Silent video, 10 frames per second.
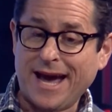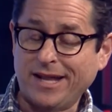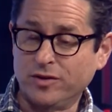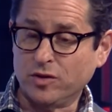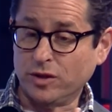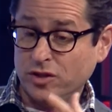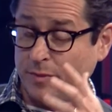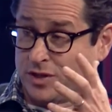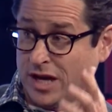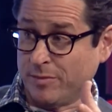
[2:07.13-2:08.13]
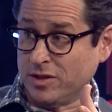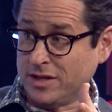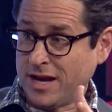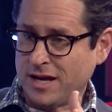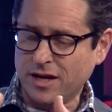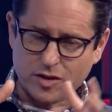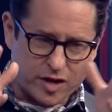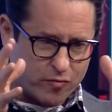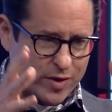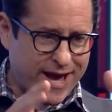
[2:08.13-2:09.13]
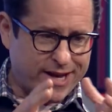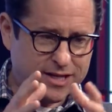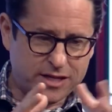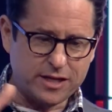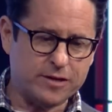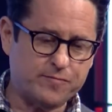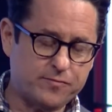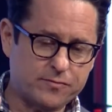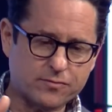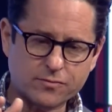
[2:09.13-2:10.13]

and there's only so much time in the day. And I thought if we had a team,